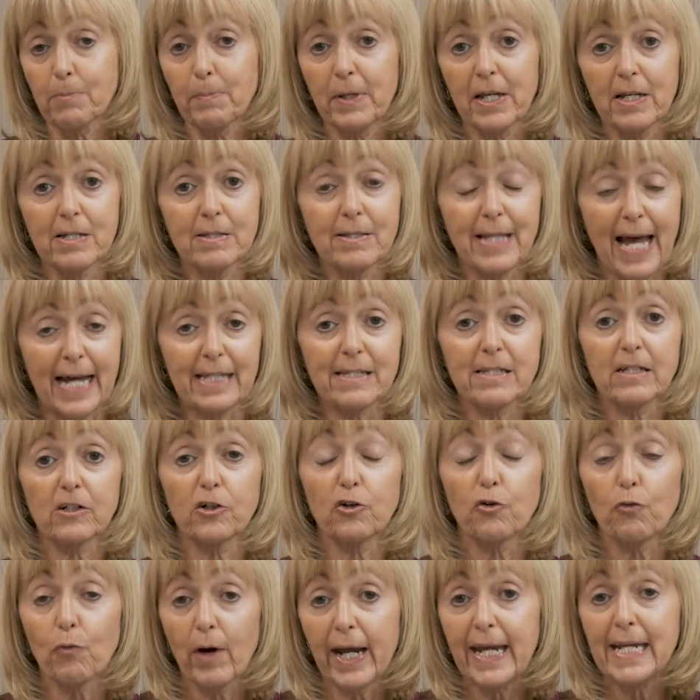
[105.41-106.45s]
because that's a
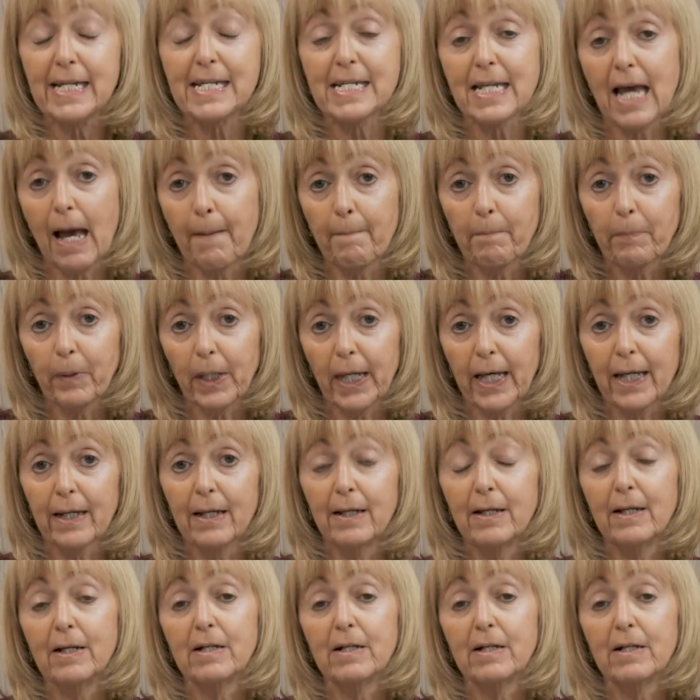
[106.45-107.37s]
great template